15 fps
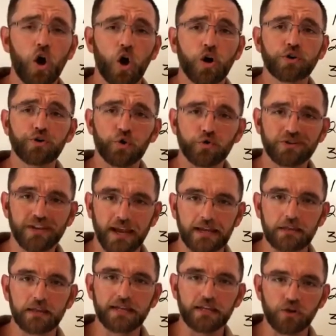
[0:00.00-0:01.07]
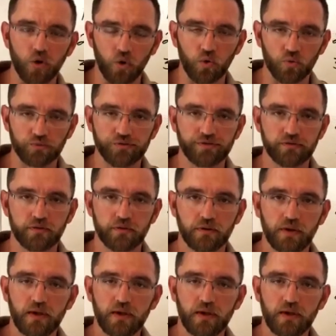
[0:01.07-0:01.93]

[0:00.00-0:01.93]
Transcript: are your daily goals.